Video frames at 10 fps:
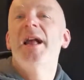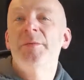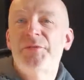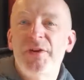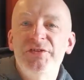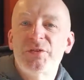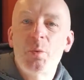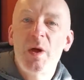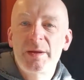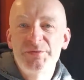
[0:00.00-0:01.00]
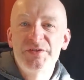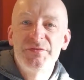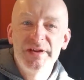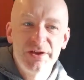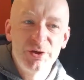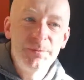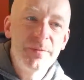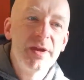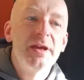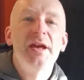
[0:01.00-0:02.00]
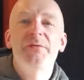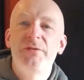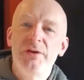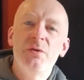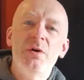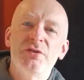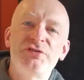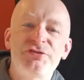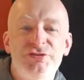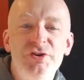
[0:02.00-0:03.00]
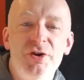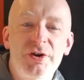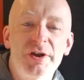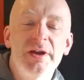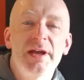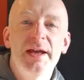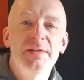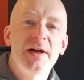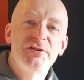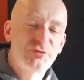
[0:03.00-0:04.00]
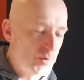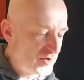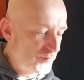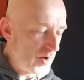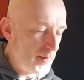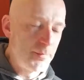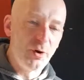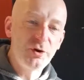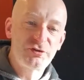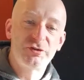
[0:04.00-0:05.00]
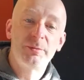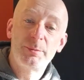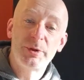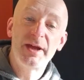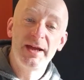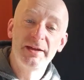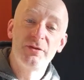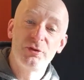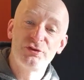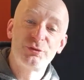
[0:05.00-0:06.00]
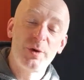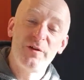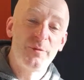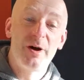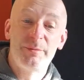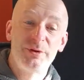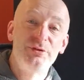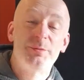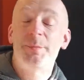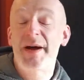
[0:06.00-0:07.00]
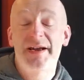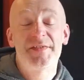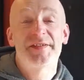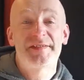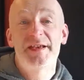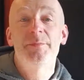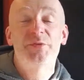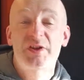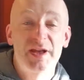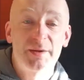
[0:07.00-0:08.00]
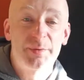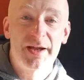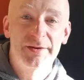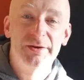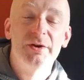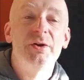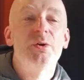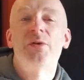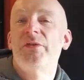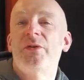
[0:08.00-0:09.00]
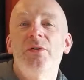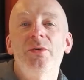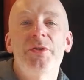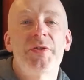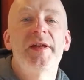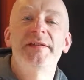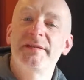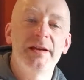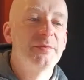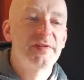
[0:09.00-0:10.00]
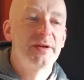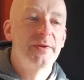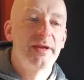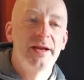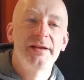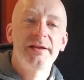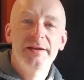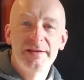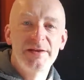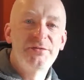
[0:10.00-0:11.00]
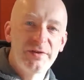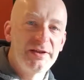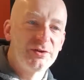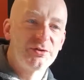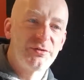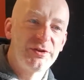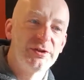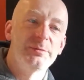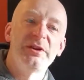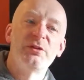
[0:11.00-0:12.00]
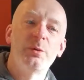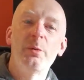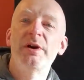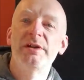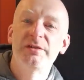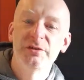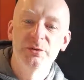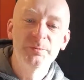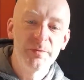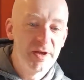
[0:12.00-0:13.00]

Hello friends and welcome to the video. If you are stuck in that 12 bar box playing those 12 bar blues and banging the same scale pattern over the whole thing time and time again, this video is for you, because what we're going to do